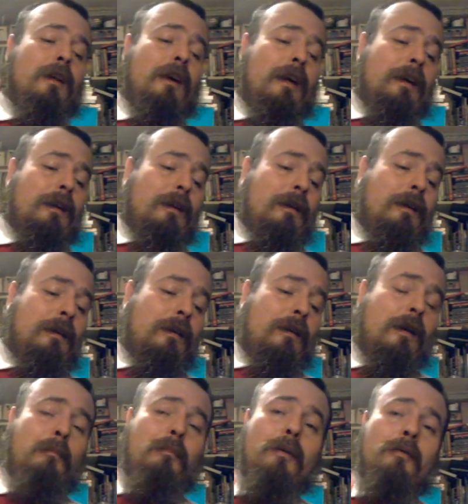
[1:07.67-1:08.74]
like.
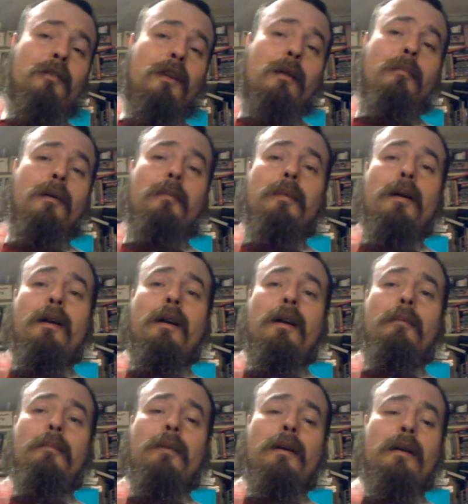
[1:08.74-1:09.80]
I'll put down my
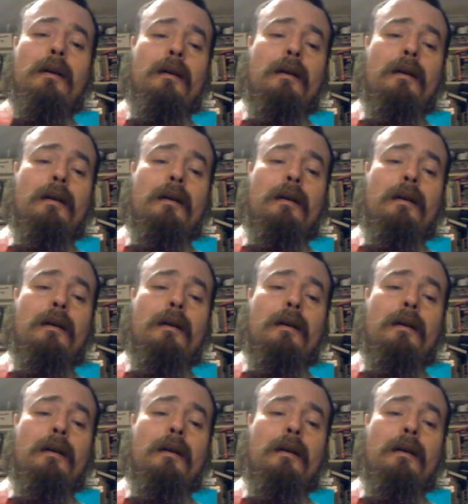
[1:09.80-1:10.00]
pipe,